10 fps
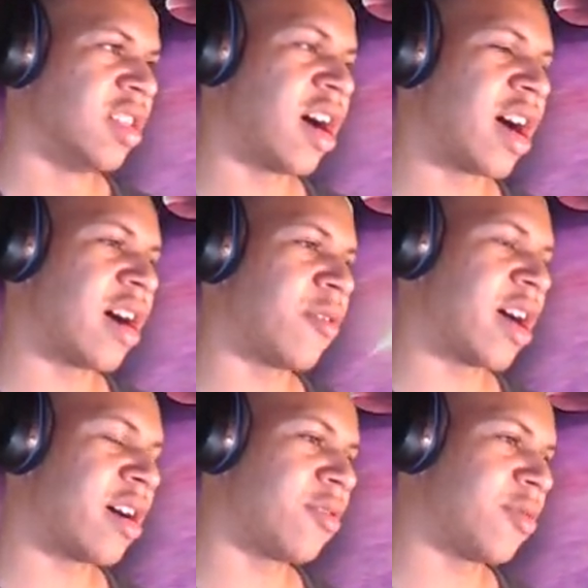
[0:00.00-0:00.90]
Ah,
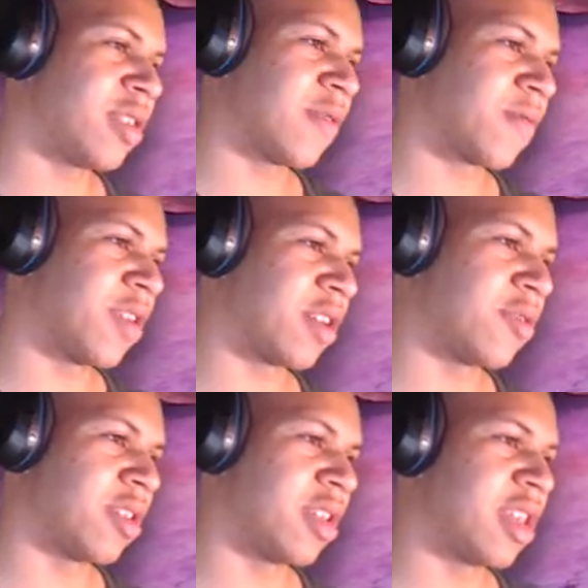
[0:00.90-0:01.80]
wow. What the freak,
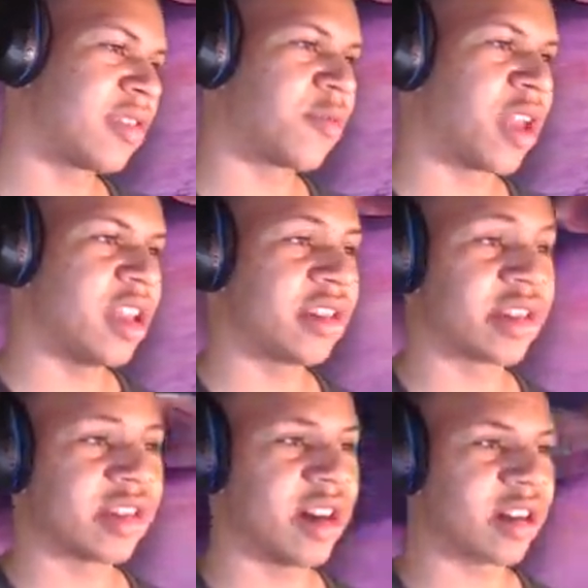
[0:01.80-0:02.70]
Krillin. His range
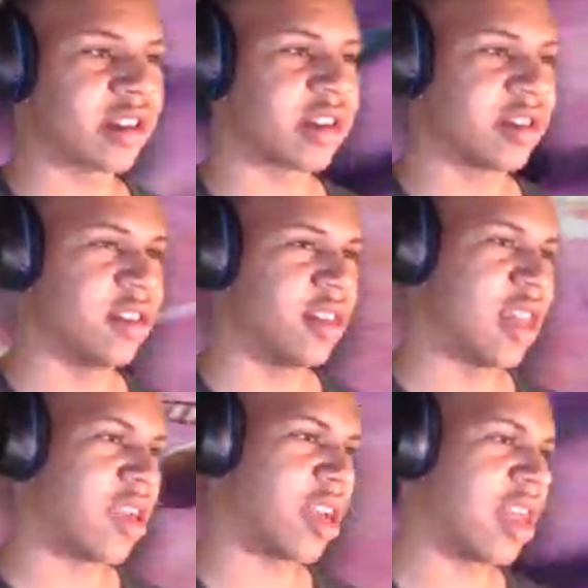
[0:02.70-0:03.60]
sucks.
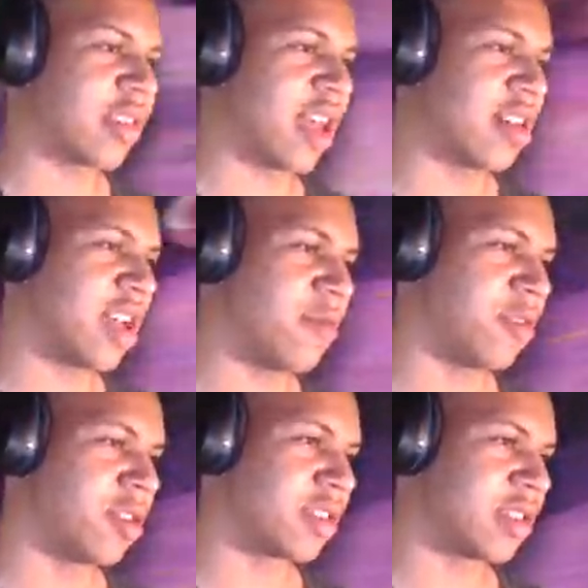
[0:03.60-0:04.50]
Okay, that's not how that
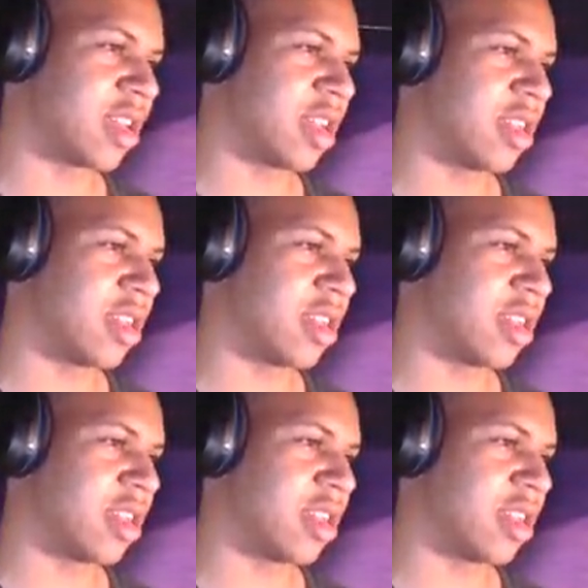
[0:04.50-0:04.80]
works.